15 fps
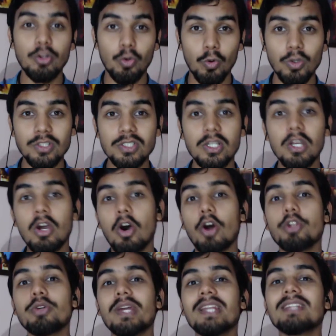course or
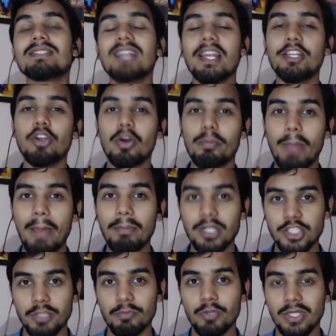you can sell your
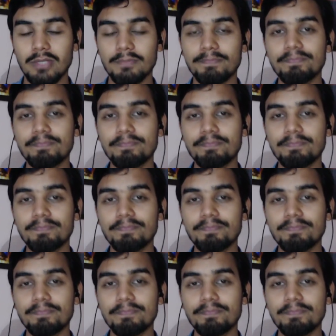membership with.